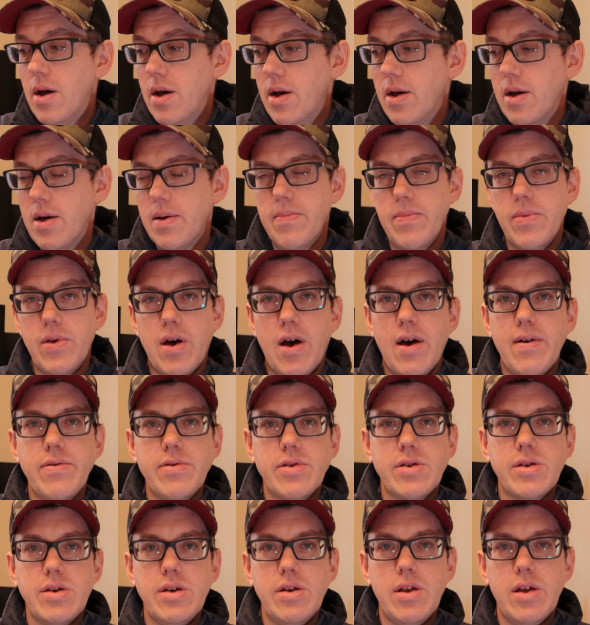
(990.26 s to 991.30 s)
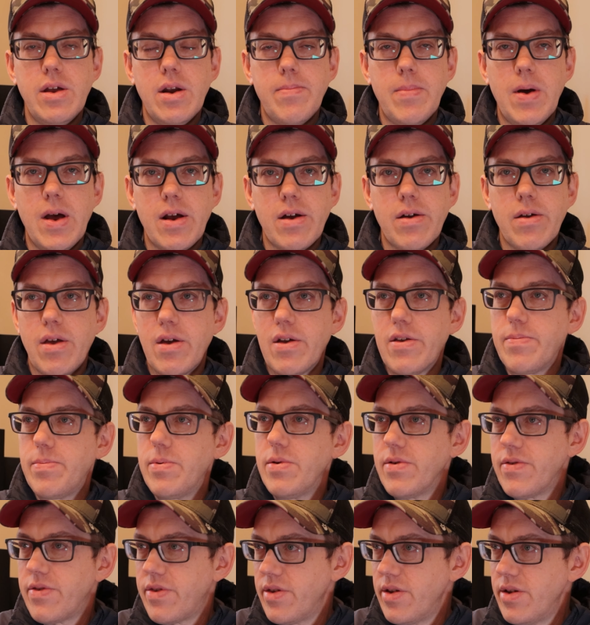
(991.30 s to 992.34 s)
obviously you need a medical
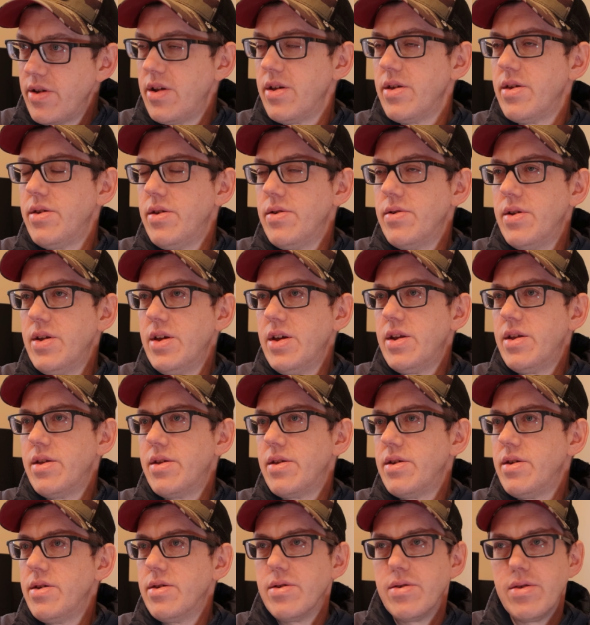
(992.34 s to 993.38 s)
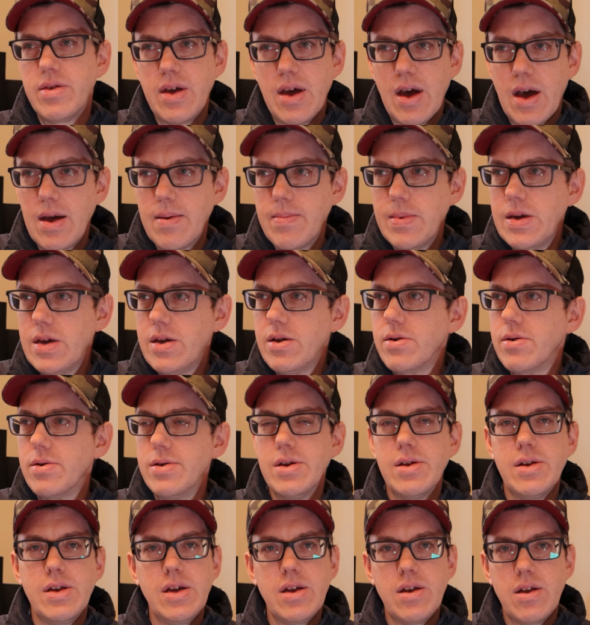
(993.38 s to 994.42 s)
expert, so you need either the IME or
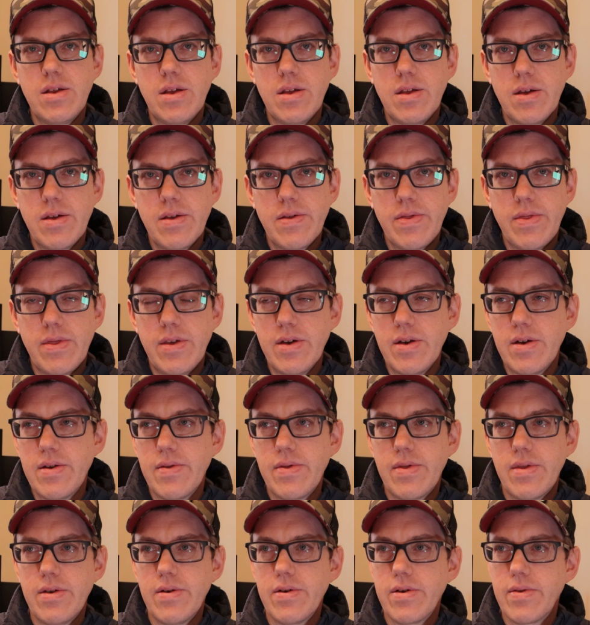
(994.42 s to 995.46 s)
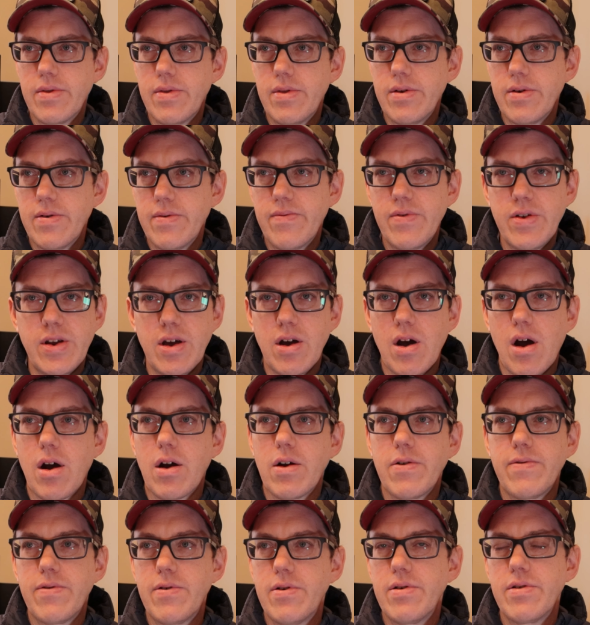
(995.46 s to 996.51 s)
you need the
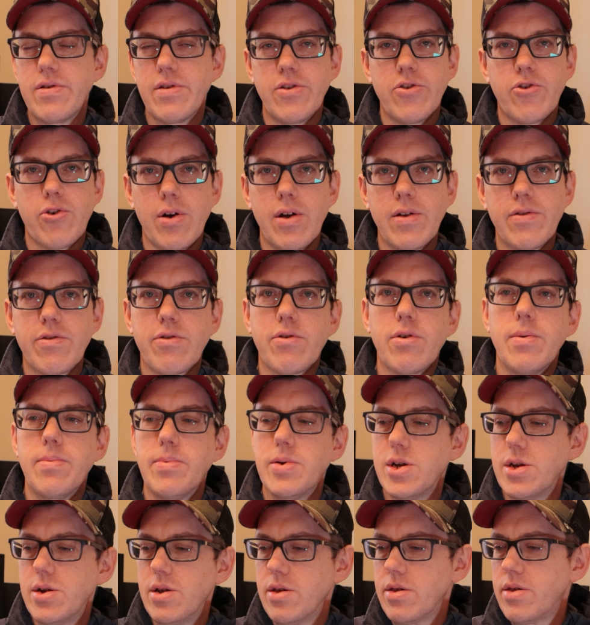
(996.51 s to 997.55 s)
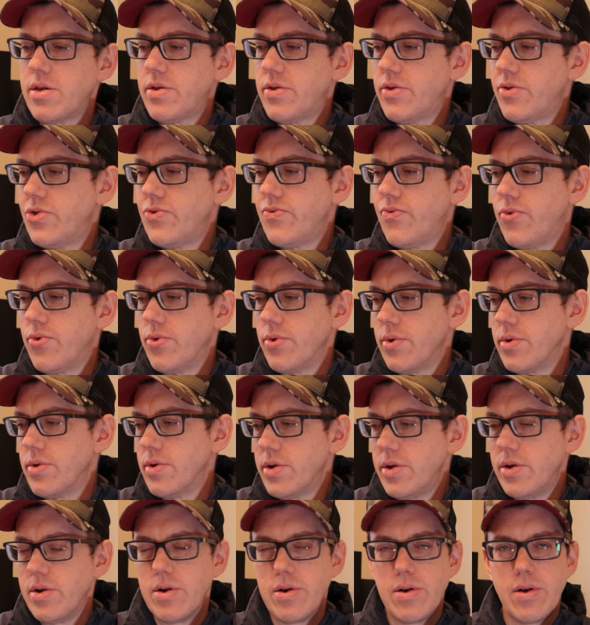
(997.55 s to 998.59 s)
videographers and transcriptionists for
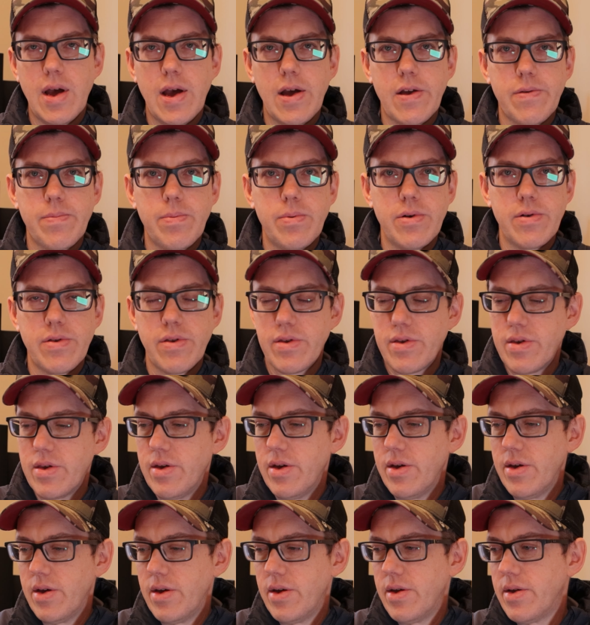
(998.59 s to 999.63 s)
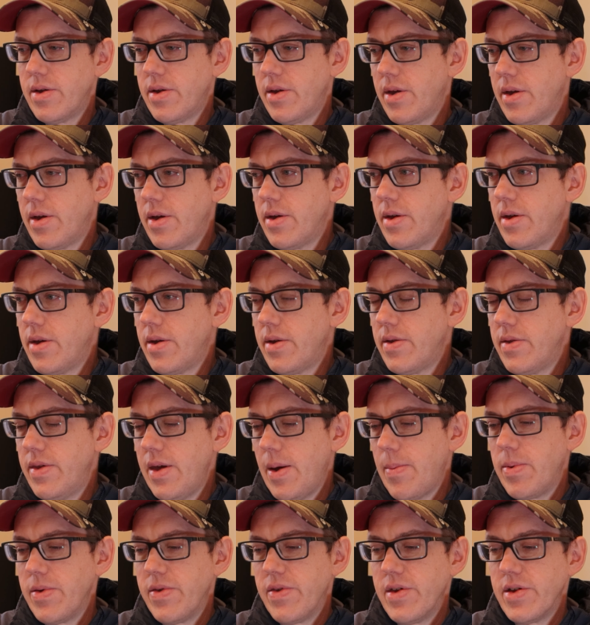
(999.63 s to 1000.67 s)
your expert's
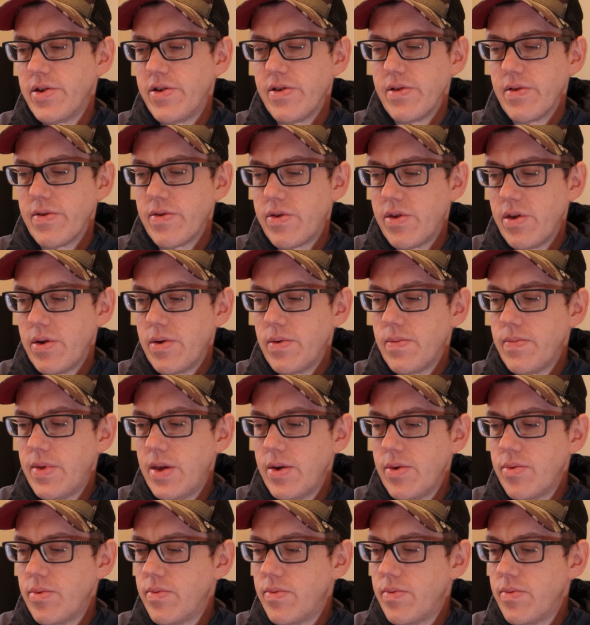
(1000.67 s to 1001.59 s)
deposition. So